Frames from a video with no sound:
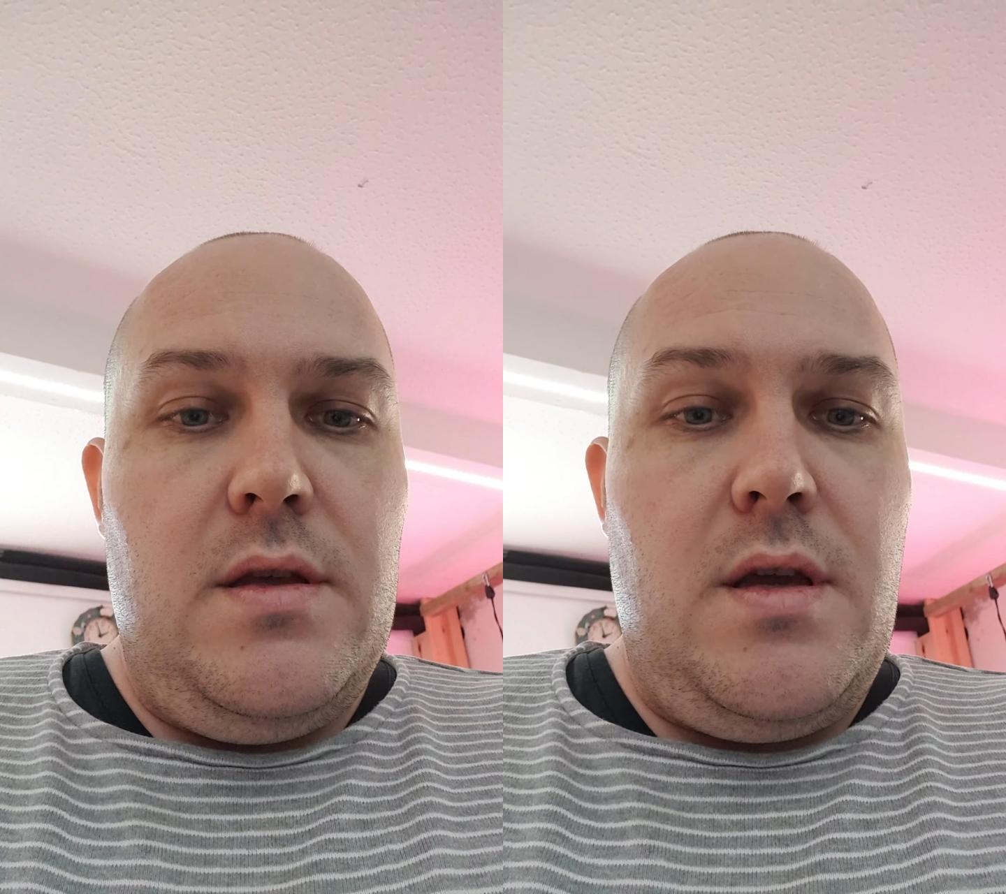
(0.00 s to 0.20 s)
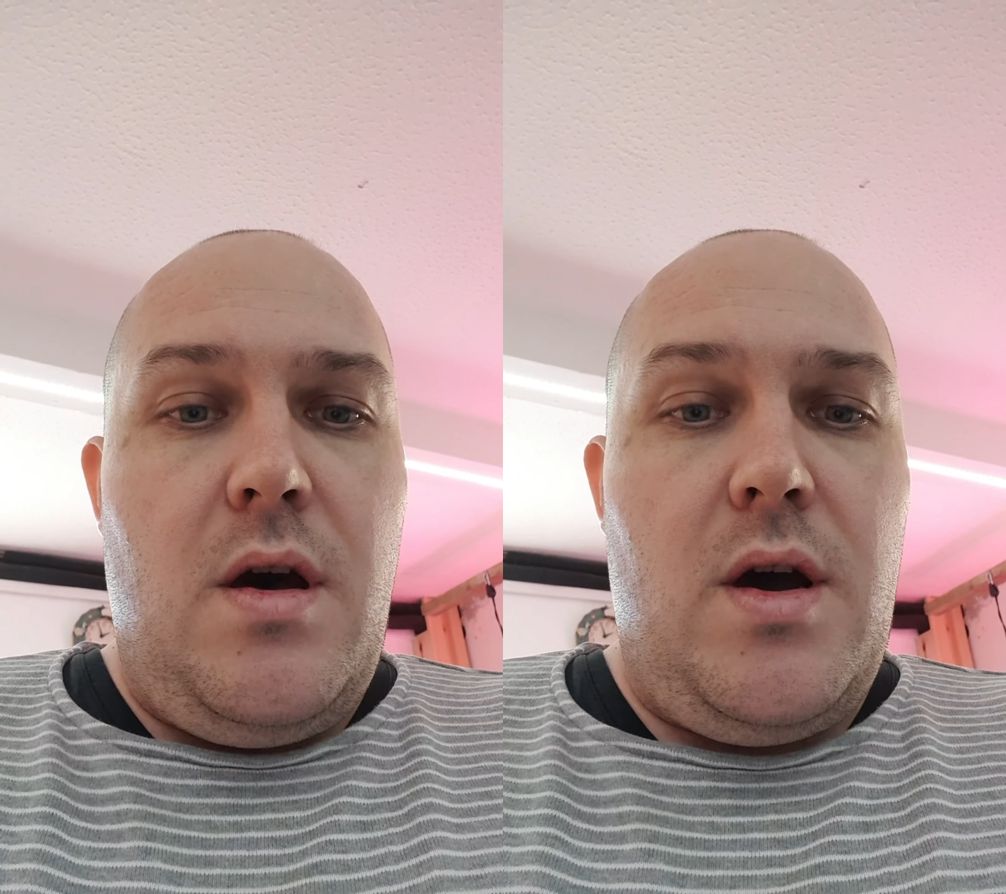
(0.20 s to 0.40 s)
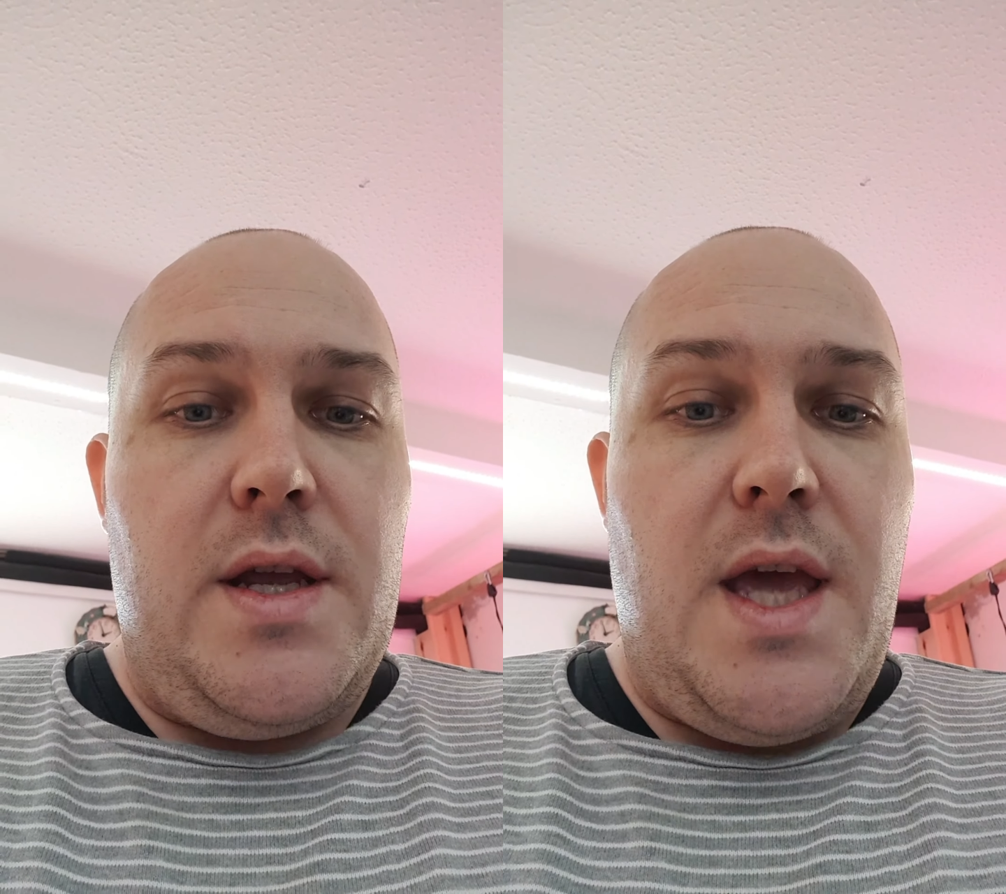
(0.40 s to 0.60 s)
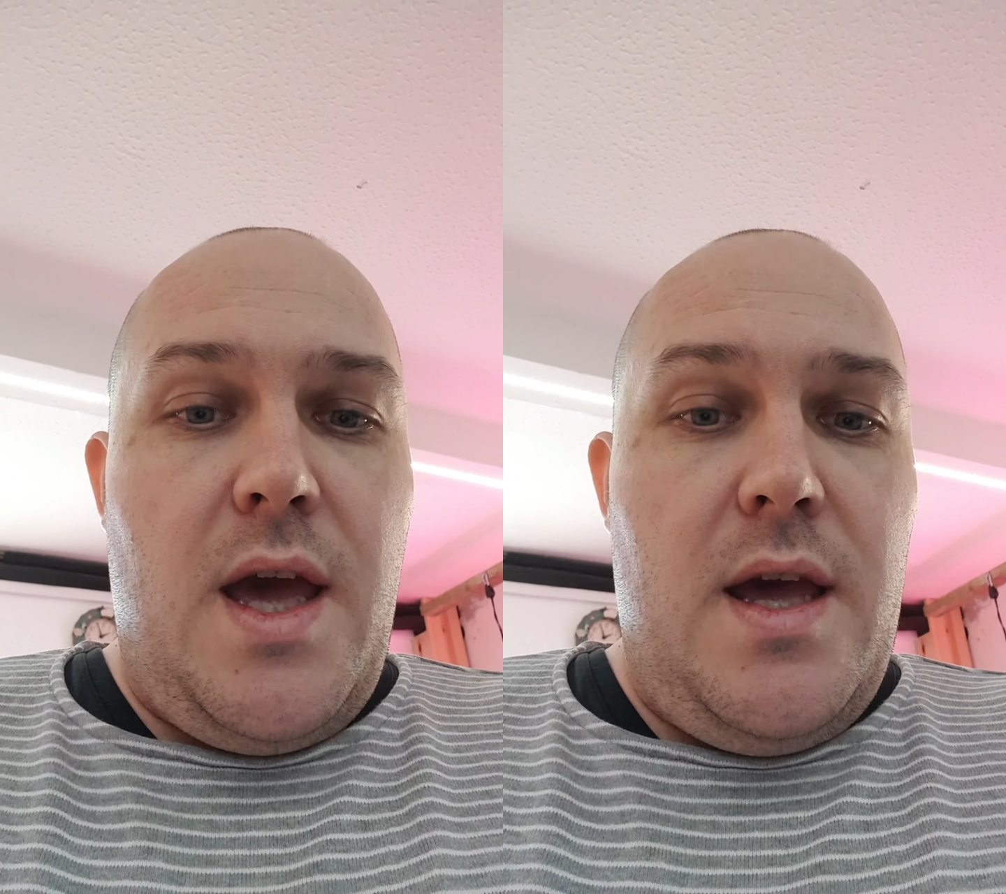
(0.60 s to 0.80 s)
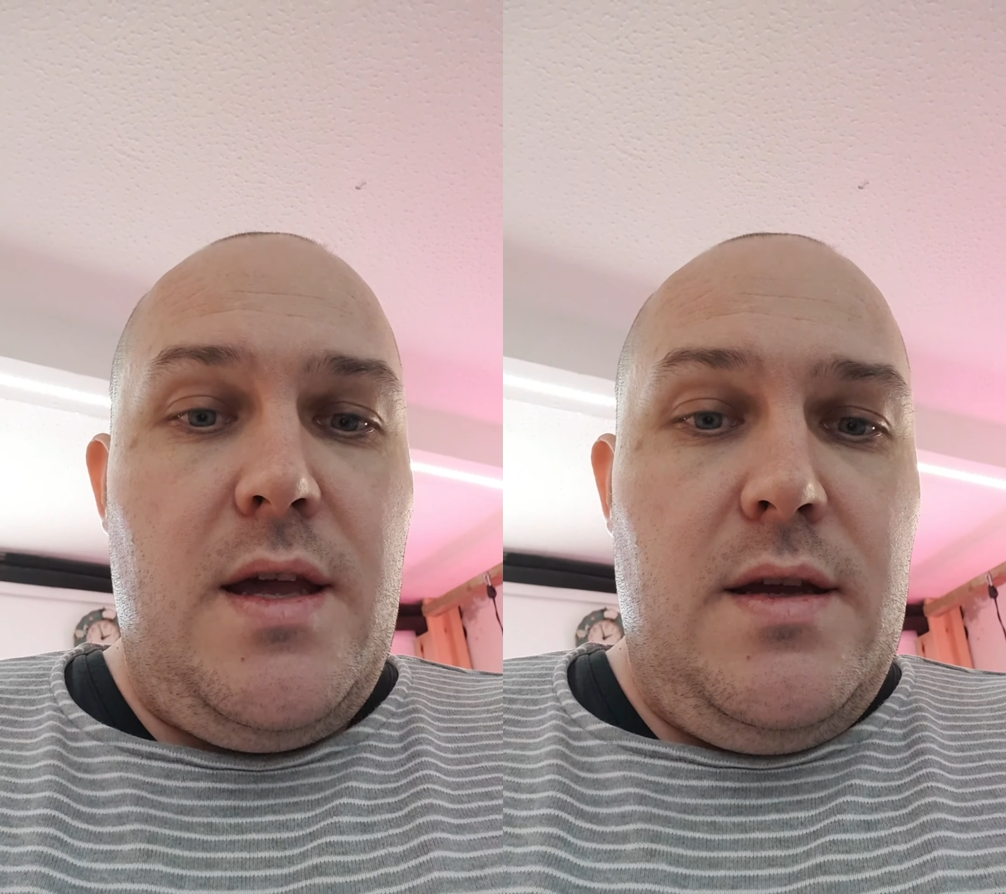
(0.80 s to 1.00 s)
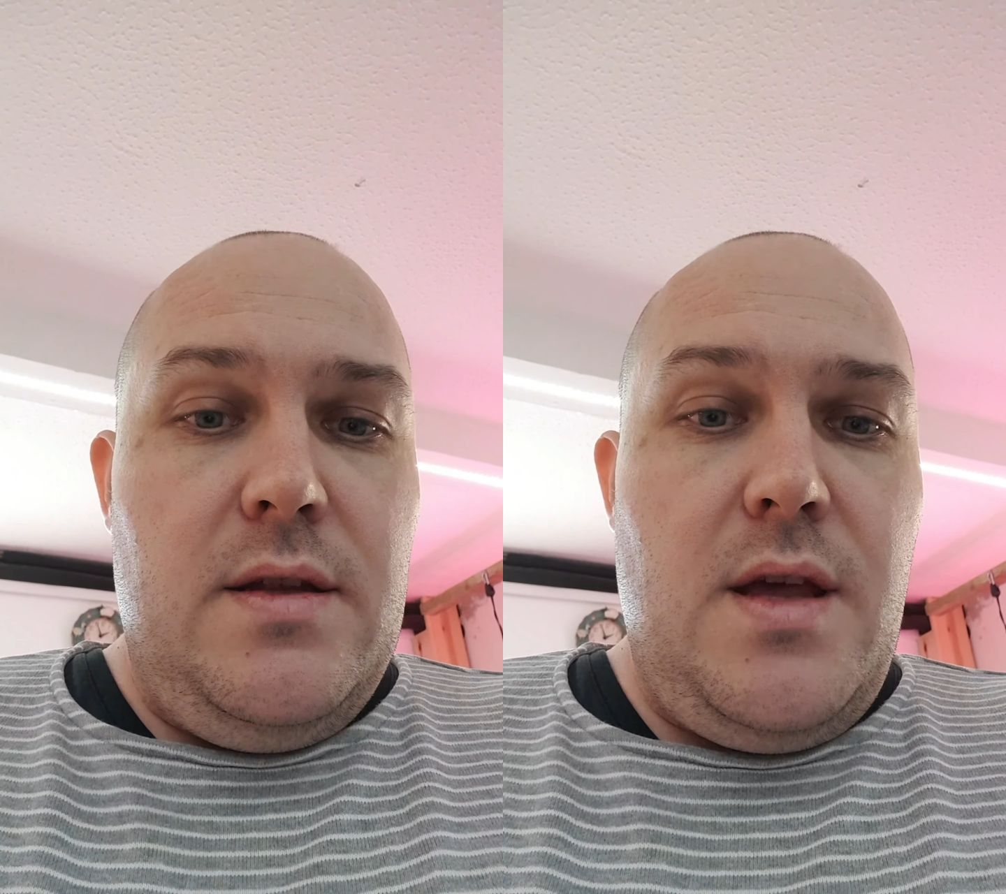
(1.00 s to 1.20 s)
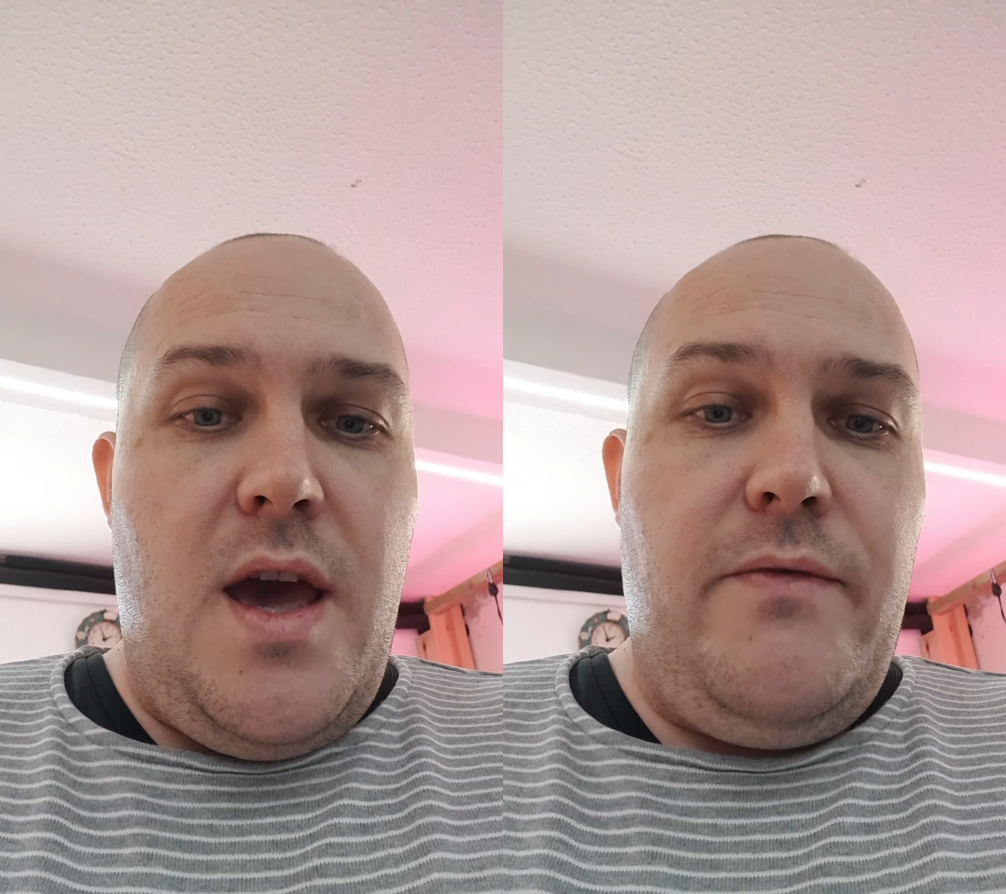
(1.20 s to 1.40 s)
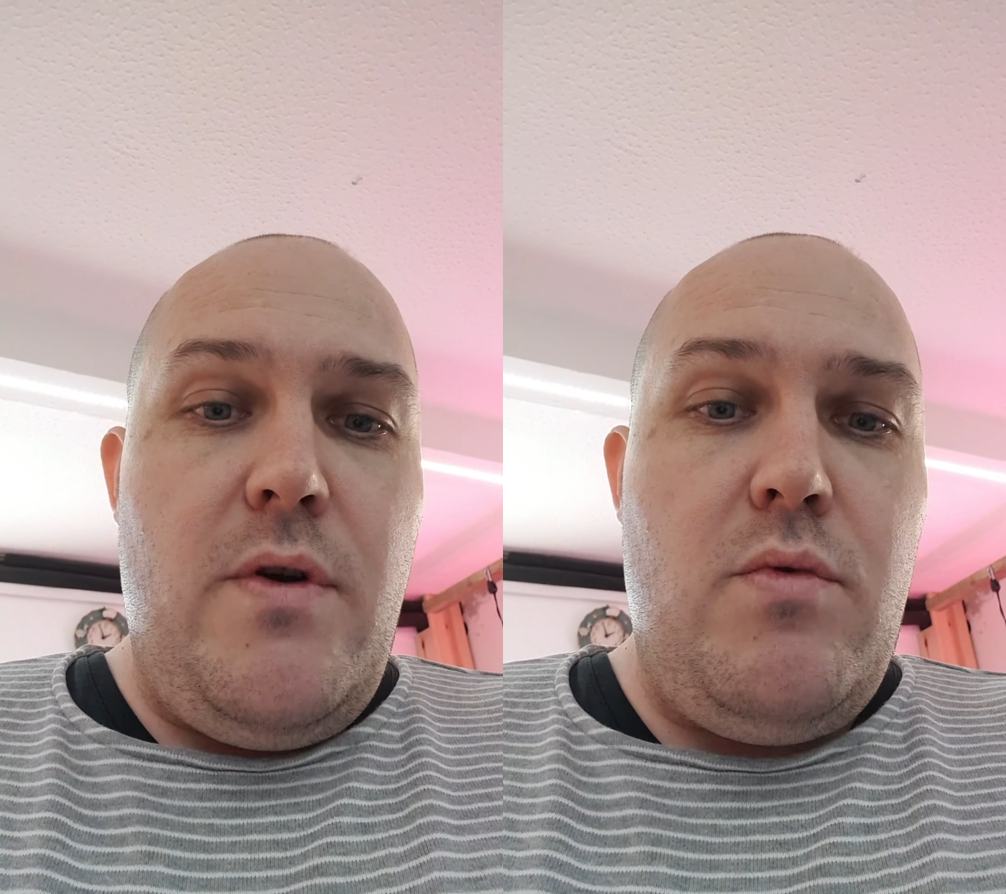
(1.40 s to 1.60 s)
I get that
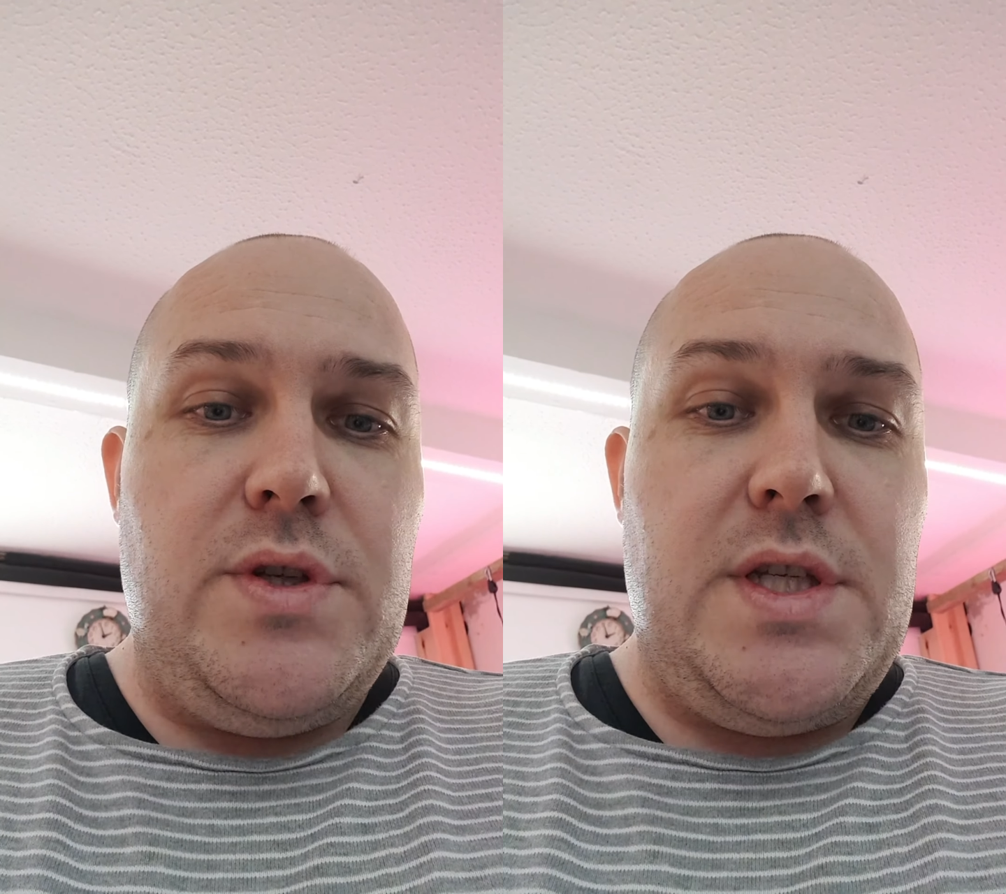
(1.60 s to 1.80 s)
everyone wants